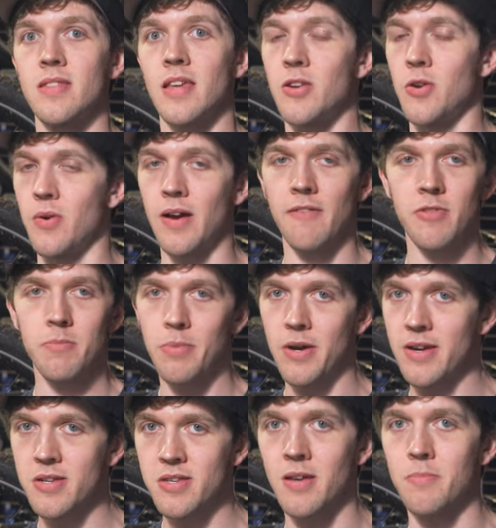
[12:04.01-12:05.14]
They don't have the
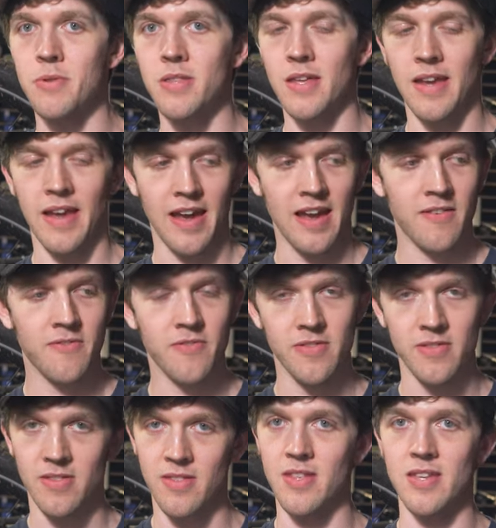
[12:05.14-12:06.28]
bikes yet, but they have
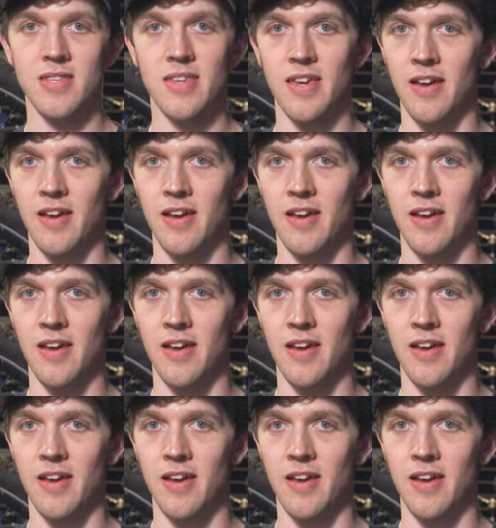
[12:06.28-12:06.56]
this